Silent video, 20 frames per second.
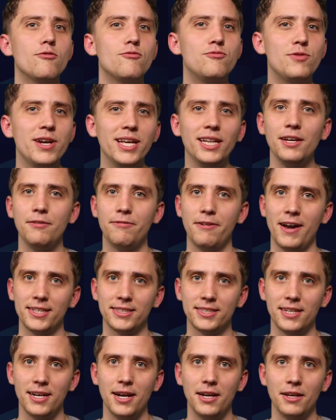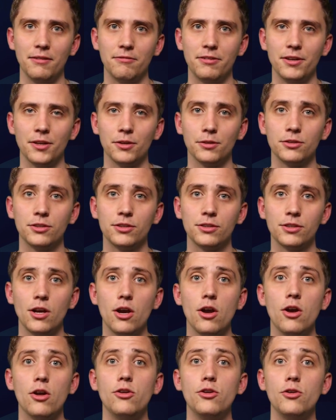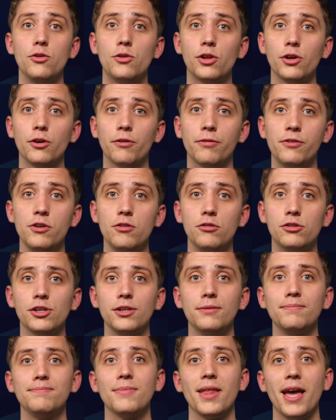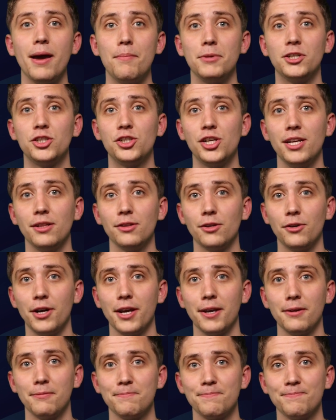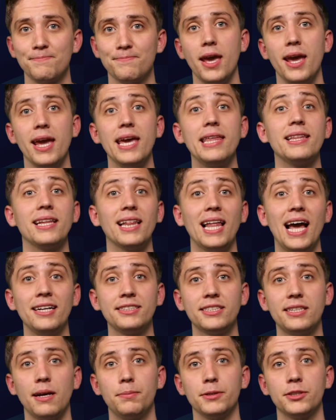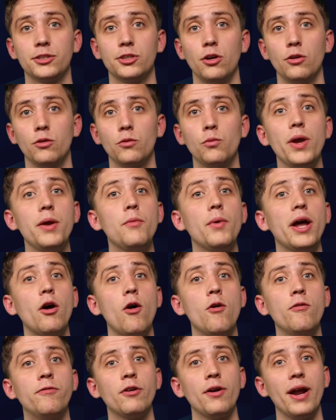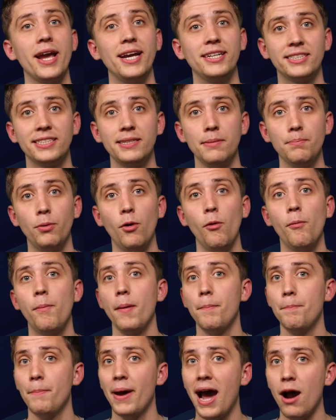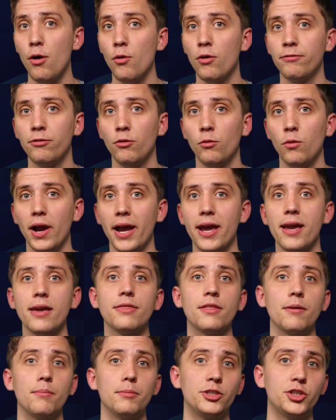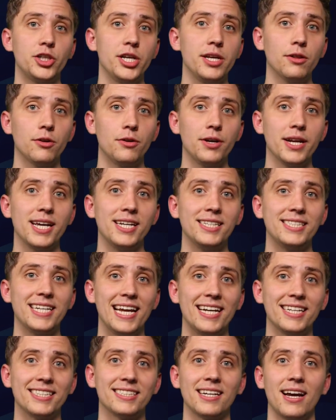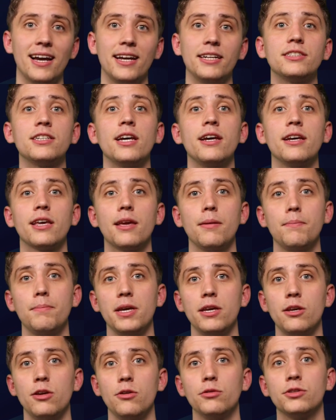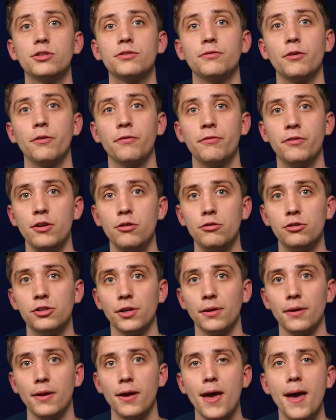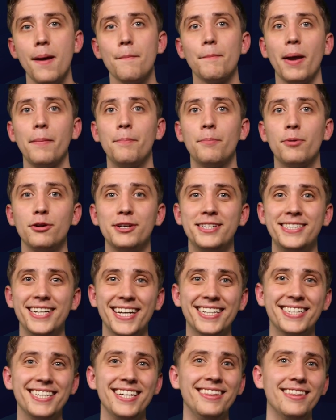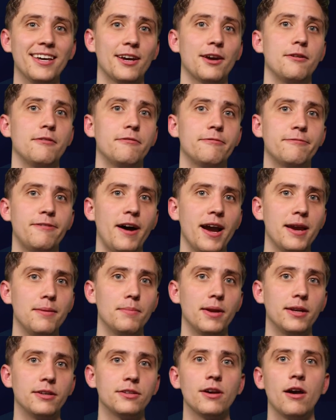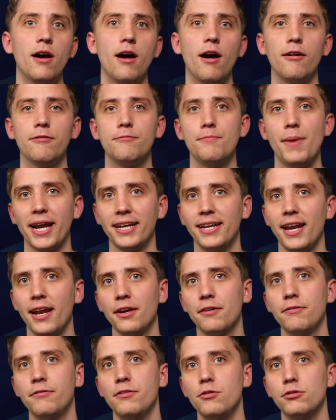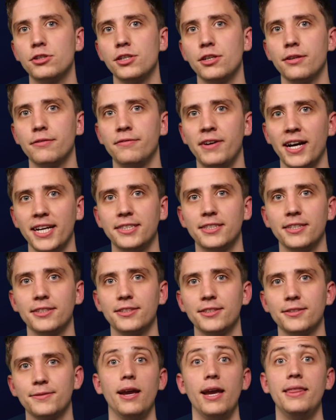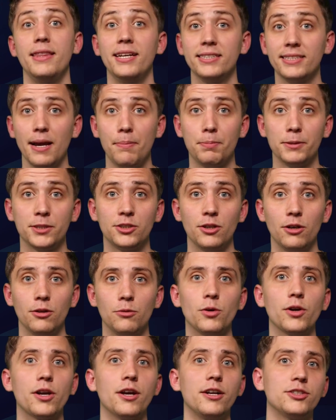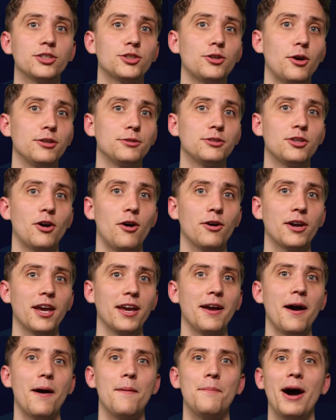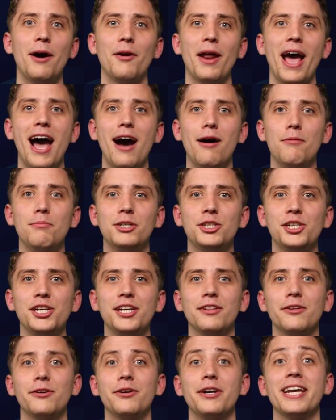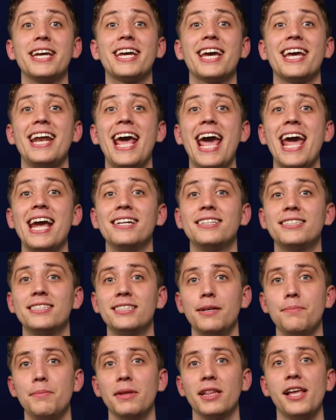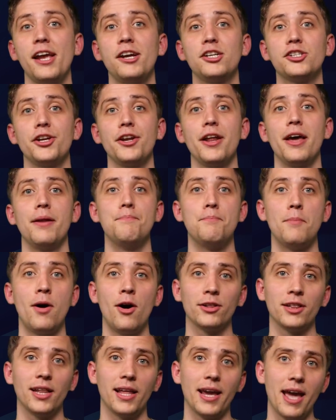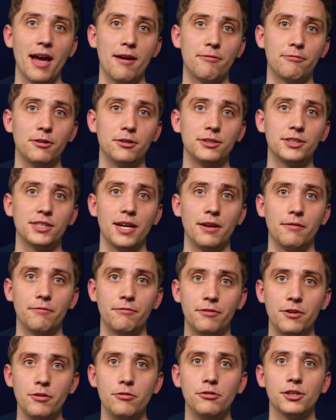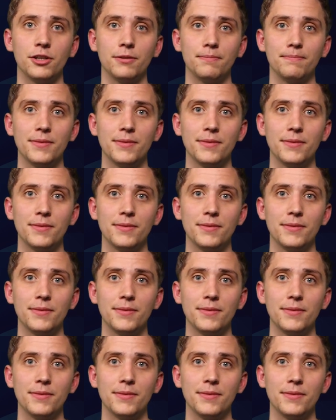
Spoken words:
really fascinating fields: nuclear fusion and machine learning. In the last episode, we went over a simple but powerful way that machine learning and data science can be used for fusion by predicting the confinement of magnetic fusion devices. In this episode, we're going to start talking about how machine learning can aid simulation and modeling efforts in fusion.